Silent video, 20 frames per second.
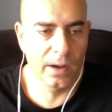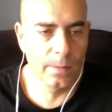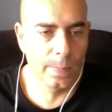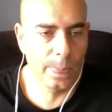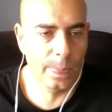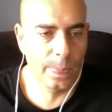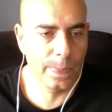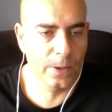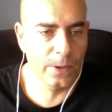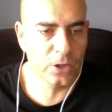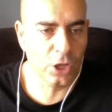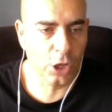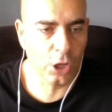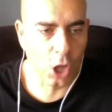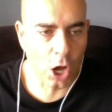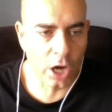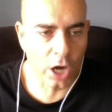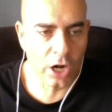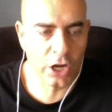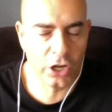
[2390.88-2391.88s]
There's a
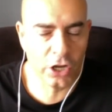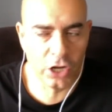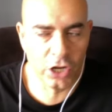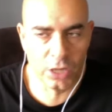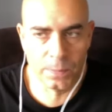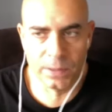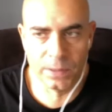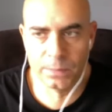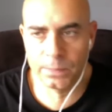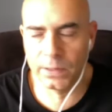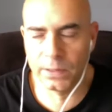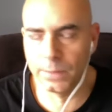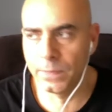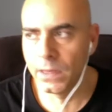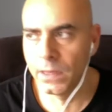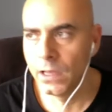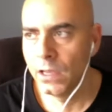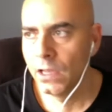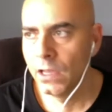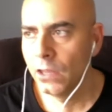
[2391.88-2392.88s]
lot of good, but
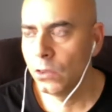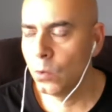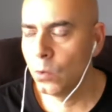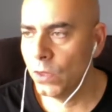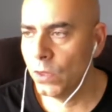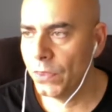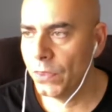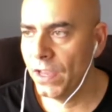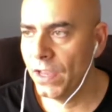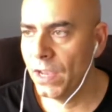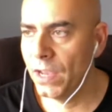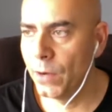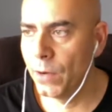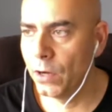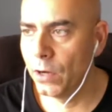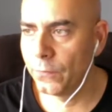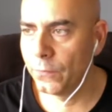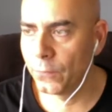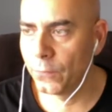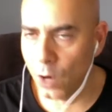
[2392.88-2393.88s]
the one thing
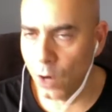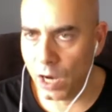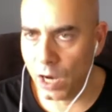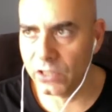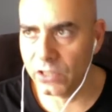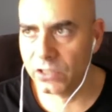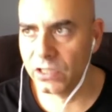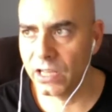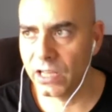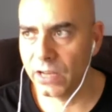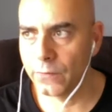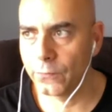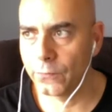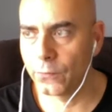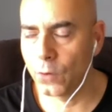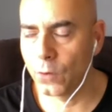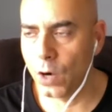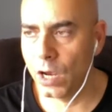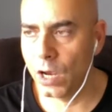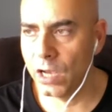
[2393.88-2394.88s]
about
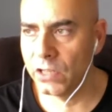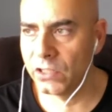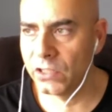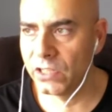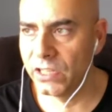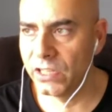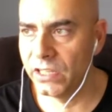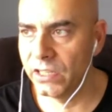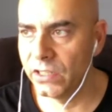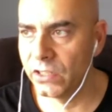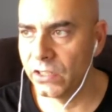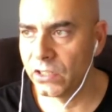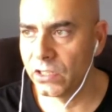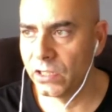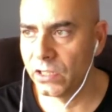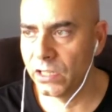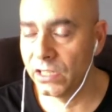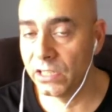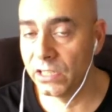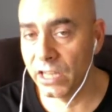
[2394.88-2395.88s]
Firas, is
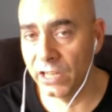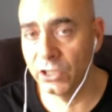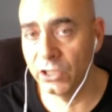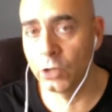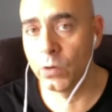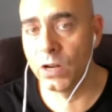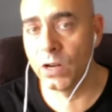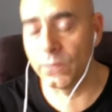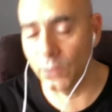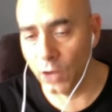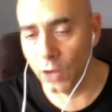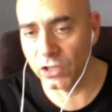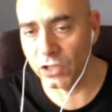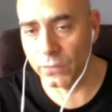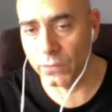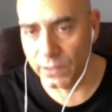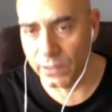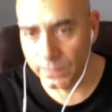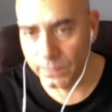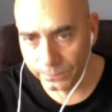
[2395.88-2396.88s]
he's got a degree in
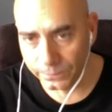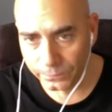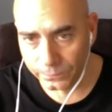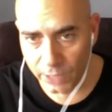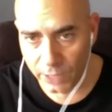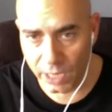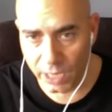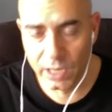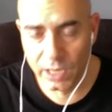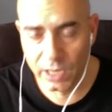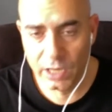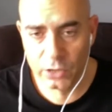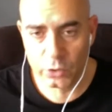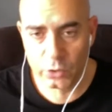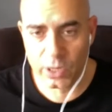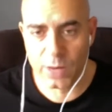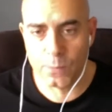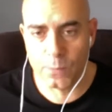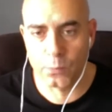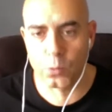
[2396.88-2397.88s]
philosophy. Okay, so
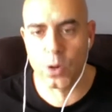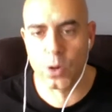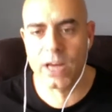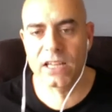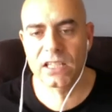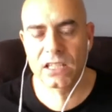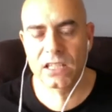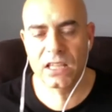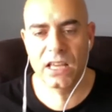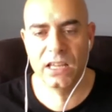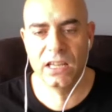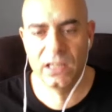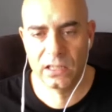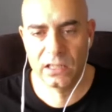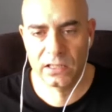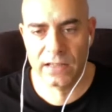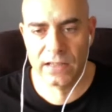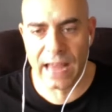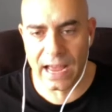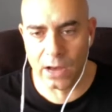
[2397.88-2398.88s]
he breaks things
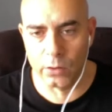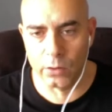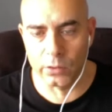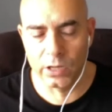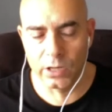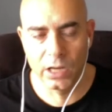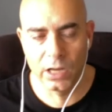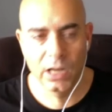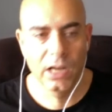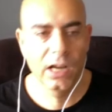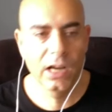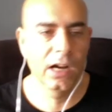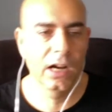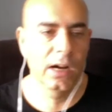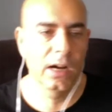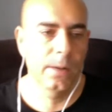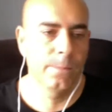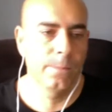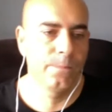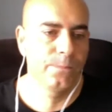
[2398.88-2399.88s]
down.
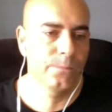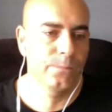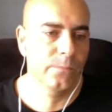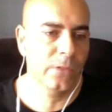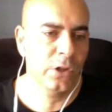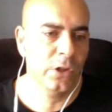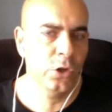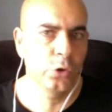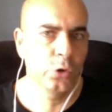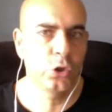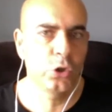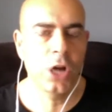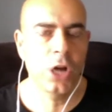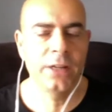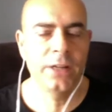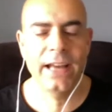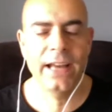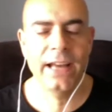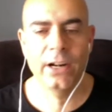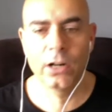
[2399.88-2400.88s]
John
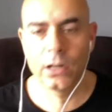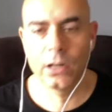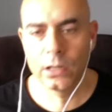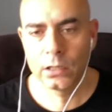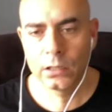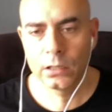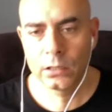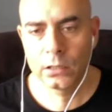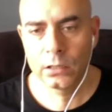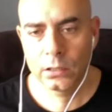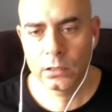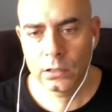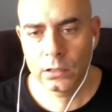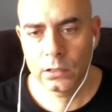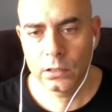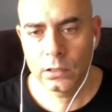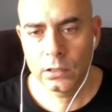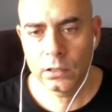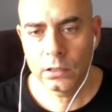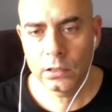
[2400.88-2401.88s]
Danaher.
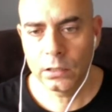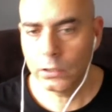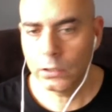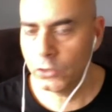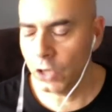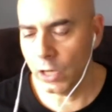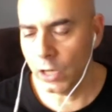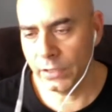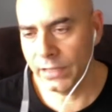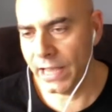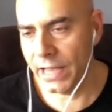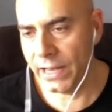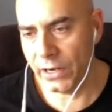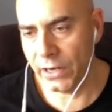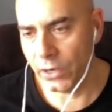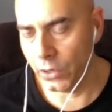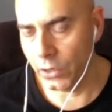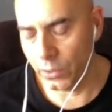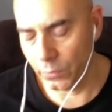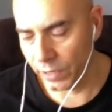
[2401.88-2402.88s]
John
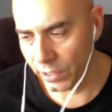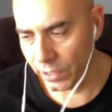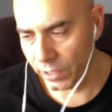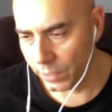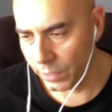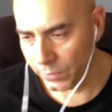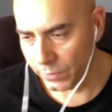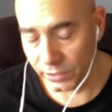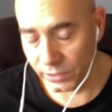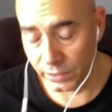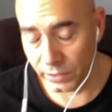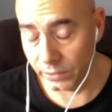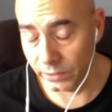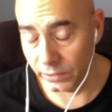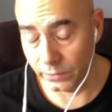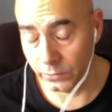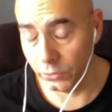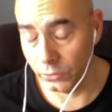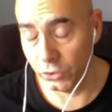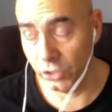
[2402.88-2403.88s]
Danaher, when it comes to
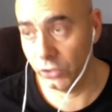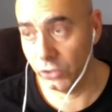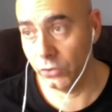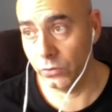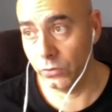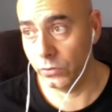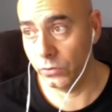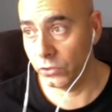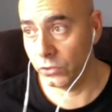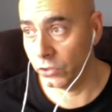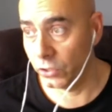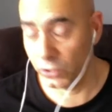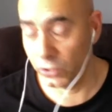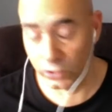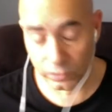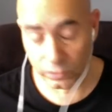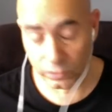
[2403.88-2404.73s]
jiu-jitsu, is just